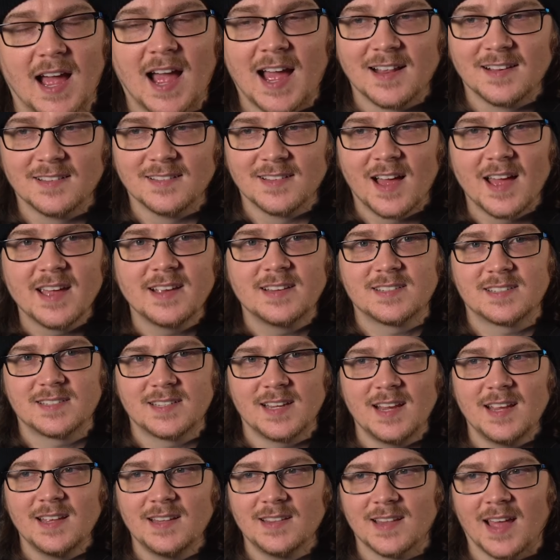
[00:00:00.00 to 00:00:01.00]
I like
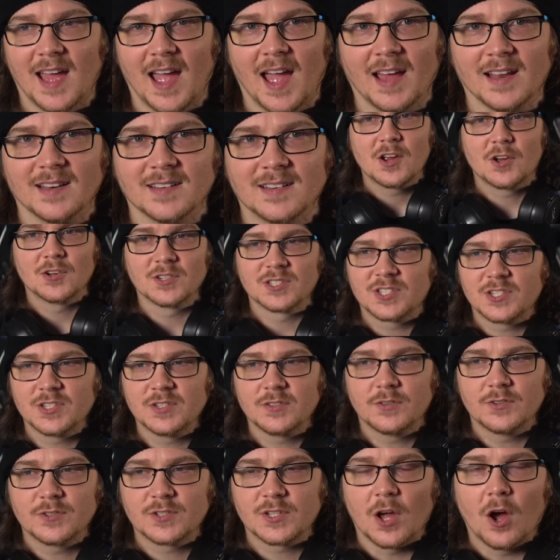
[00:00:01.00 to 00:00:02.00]
seeing that, because
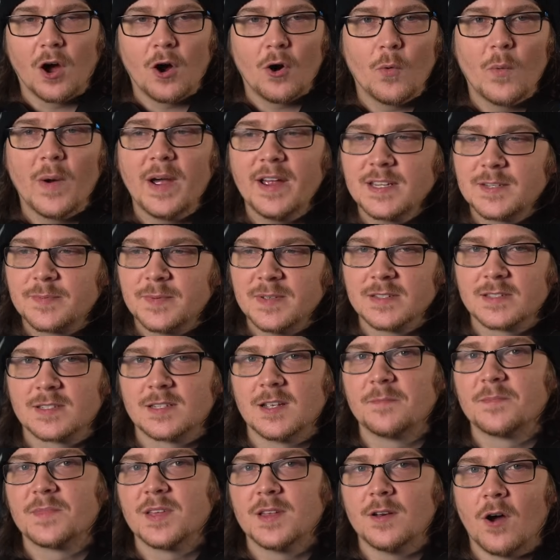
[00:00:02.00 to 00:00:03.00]
there's always been
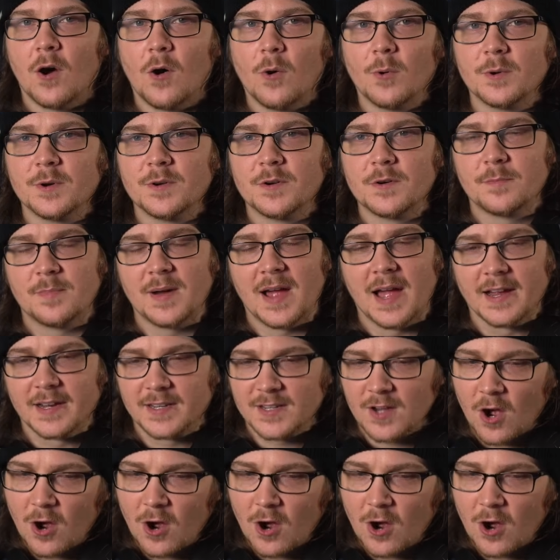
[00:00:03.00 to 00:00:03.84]
something holding her back.